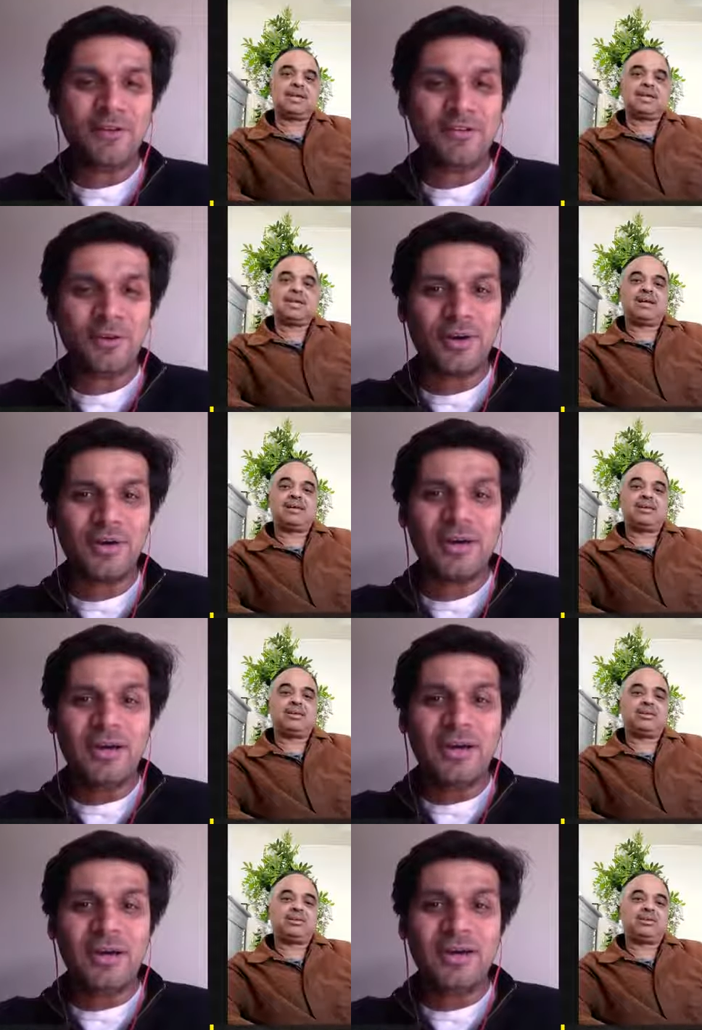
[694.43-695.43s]
Speaker 1: of your
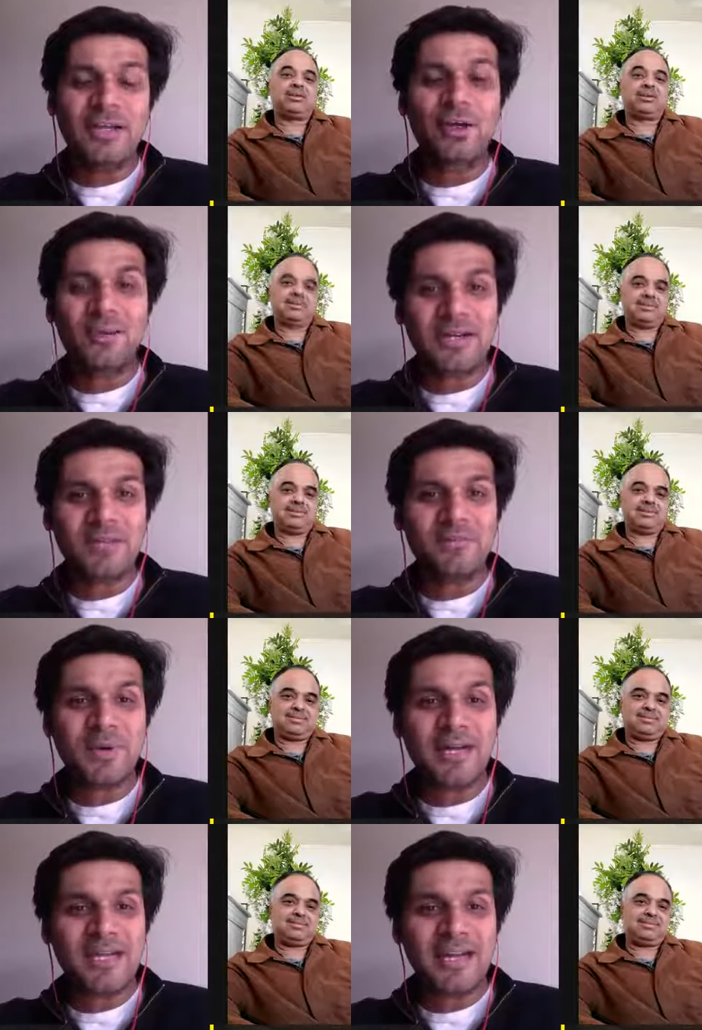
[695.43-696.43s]
innovative
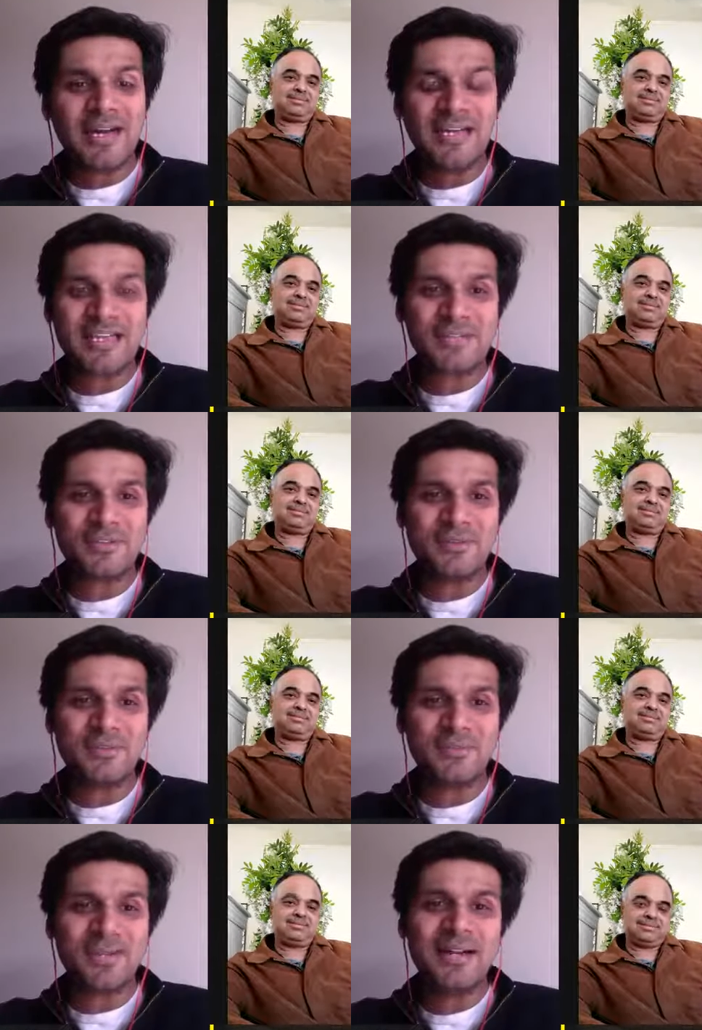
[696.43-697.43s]
printing ideas
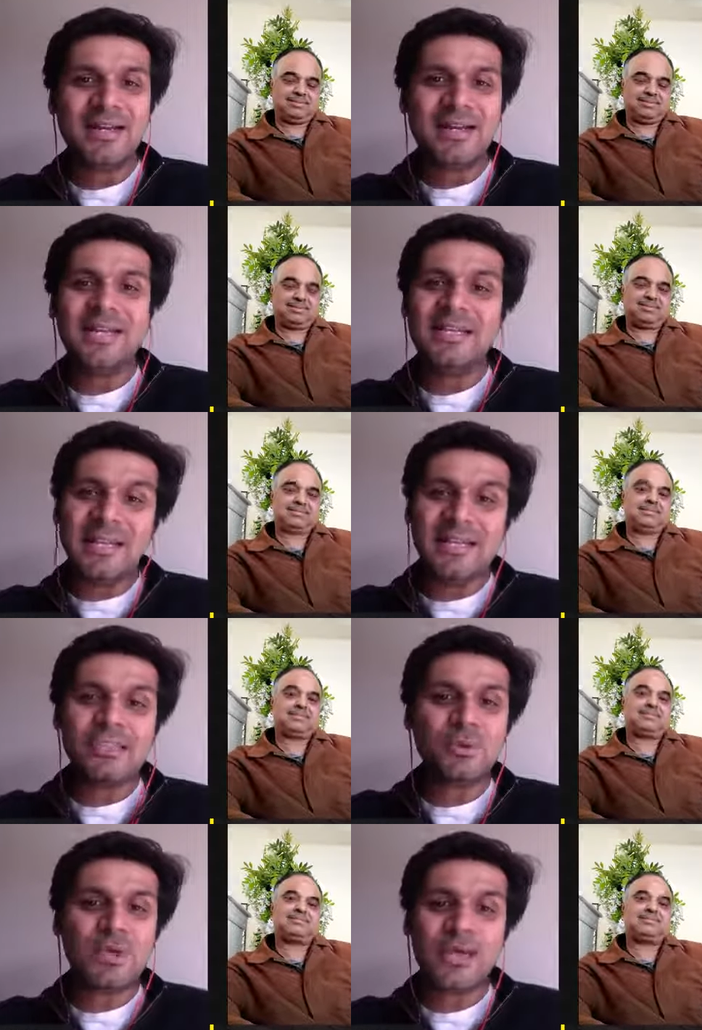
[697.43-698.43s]
from there. Anything
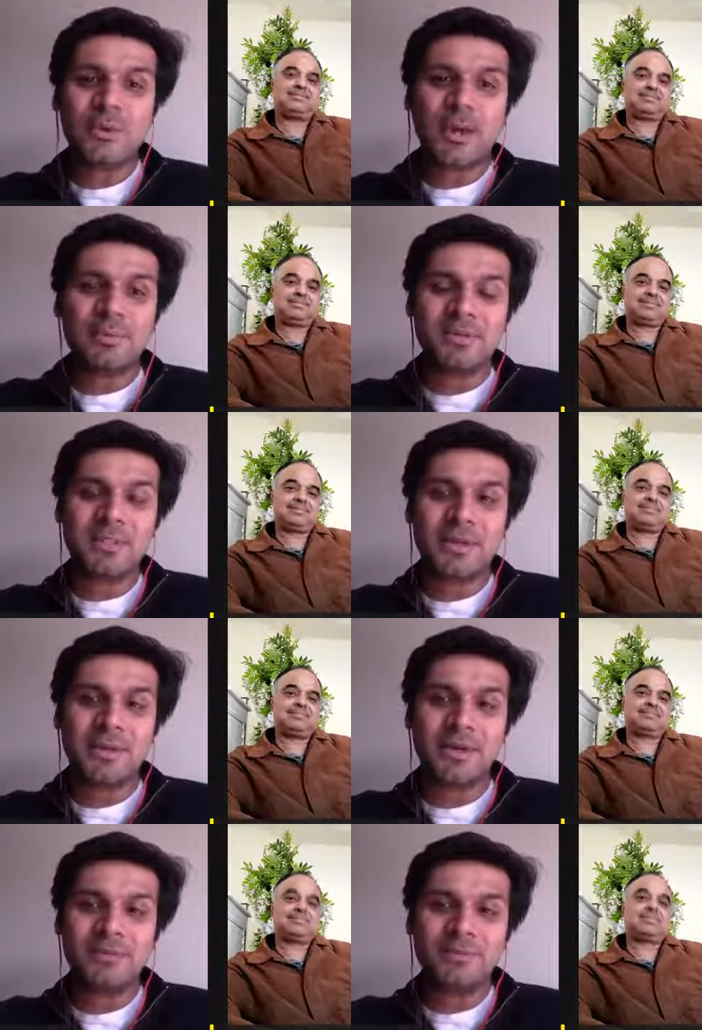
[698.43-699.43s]
else you'd like to add, Mr.
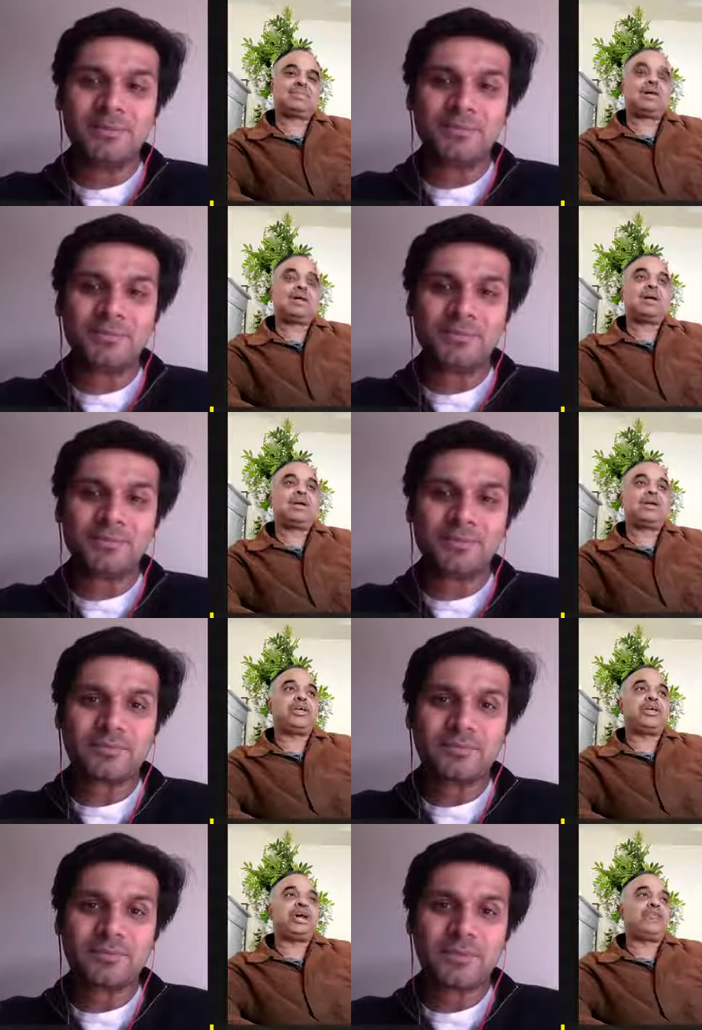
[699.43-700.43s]
Rehman?
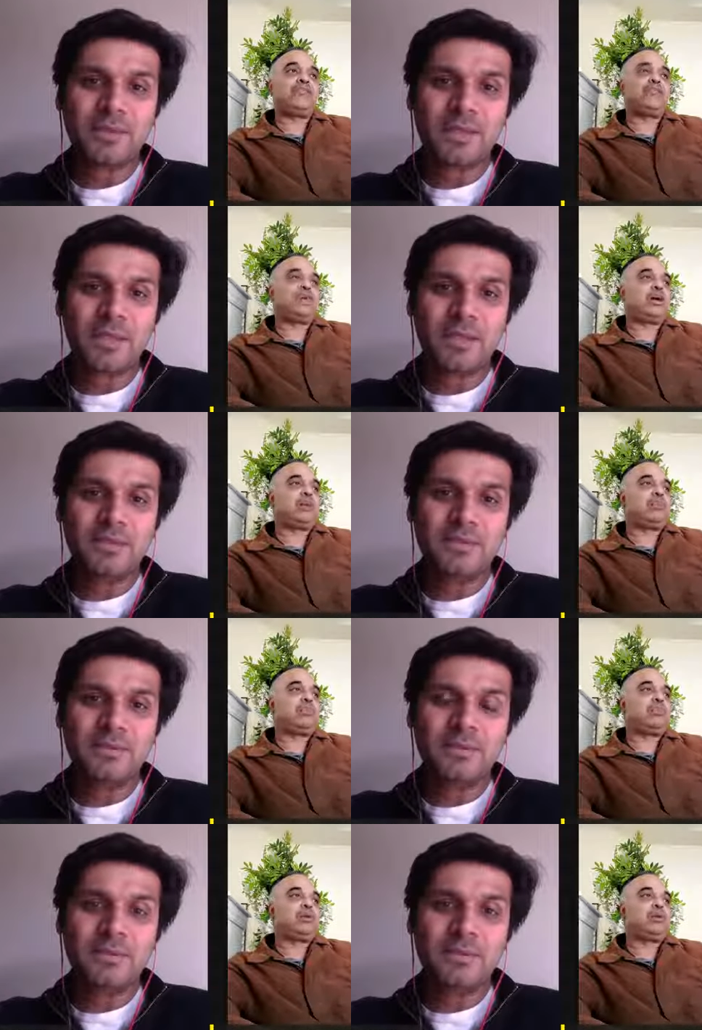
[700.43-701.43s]
Speaker 2: Yeah, if
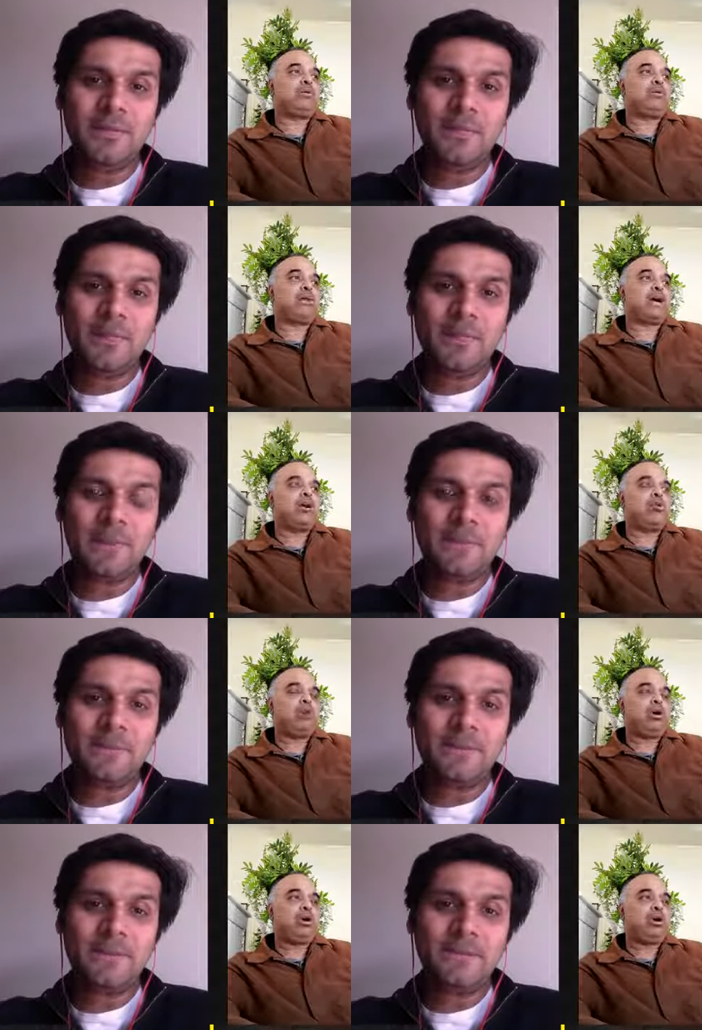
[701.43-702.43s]
now
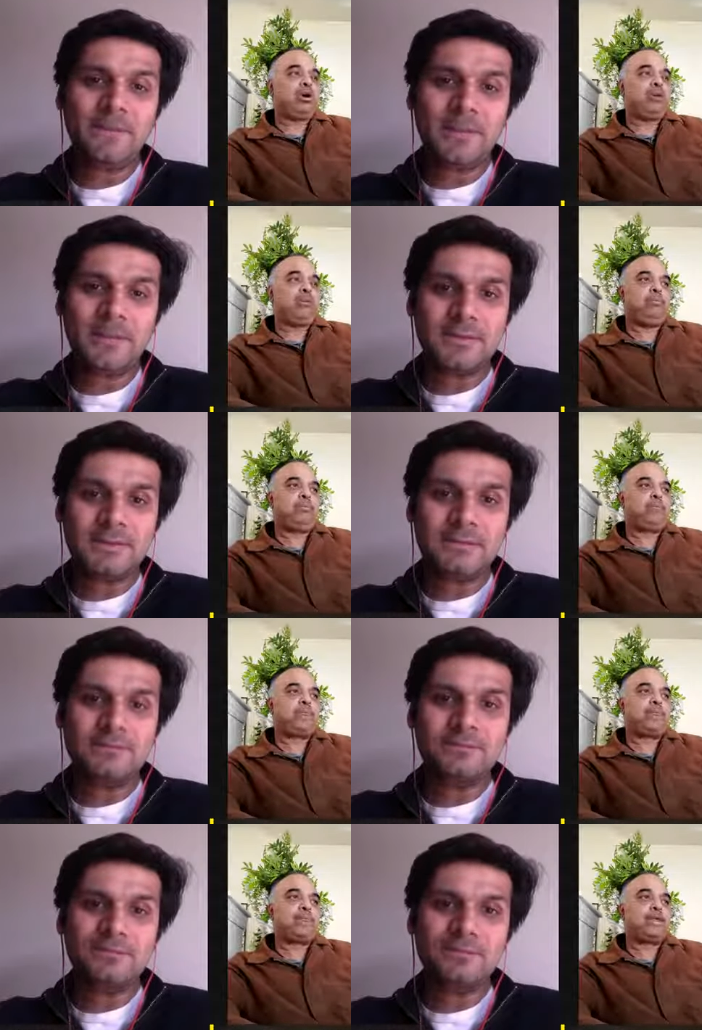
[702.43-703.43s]
uh,
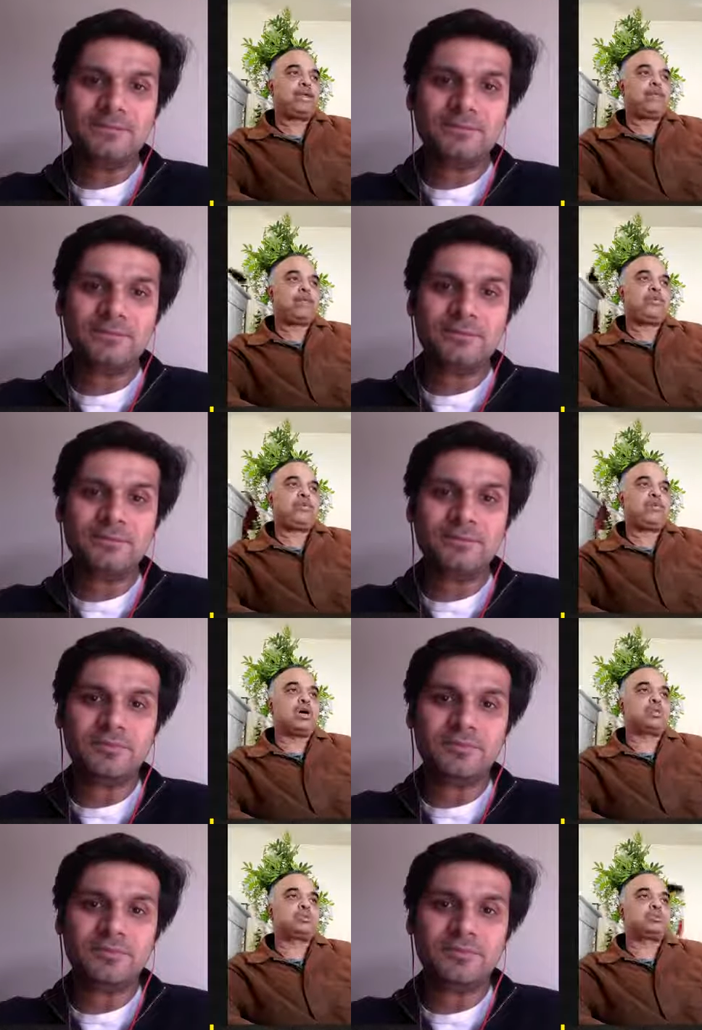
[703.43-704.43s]
if you
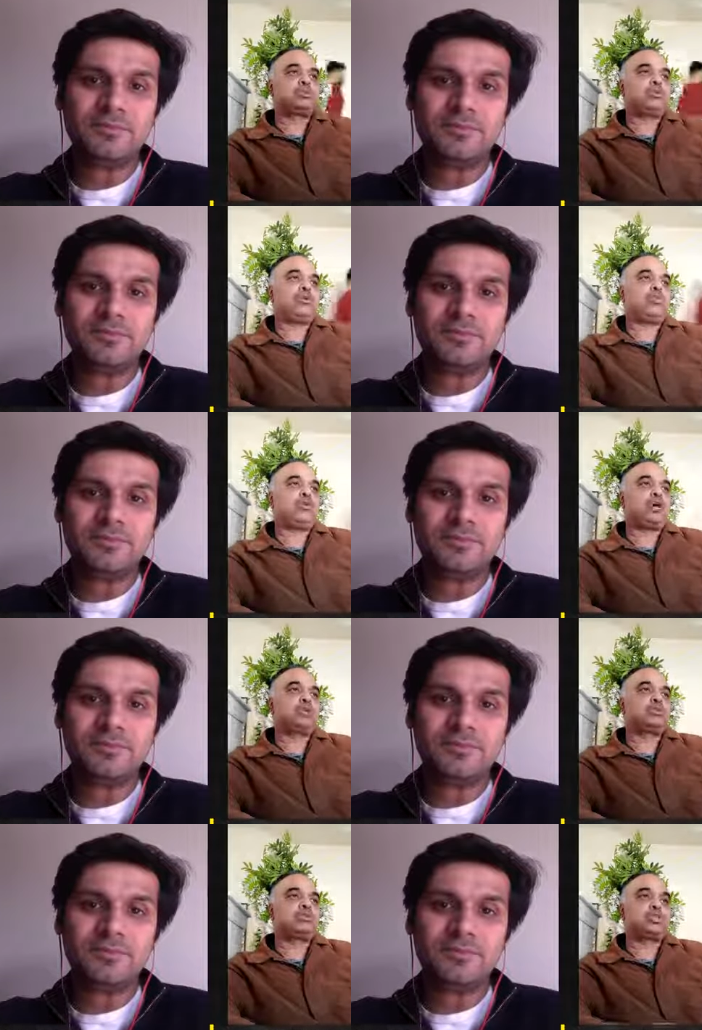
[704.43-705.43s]
want to if you
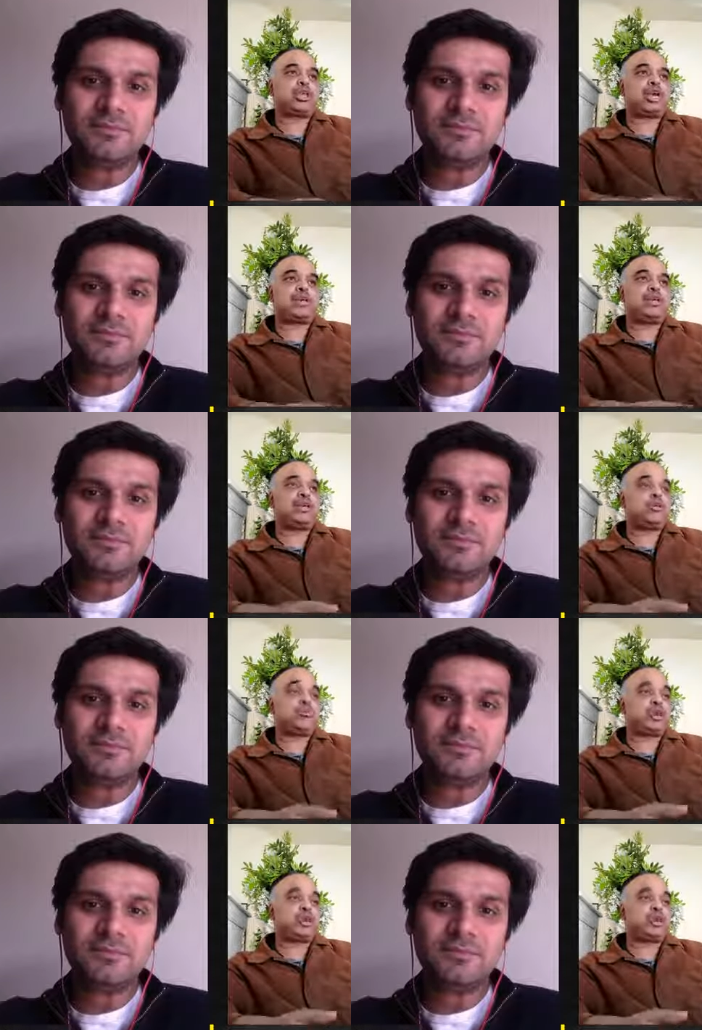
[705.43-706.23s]
want to start any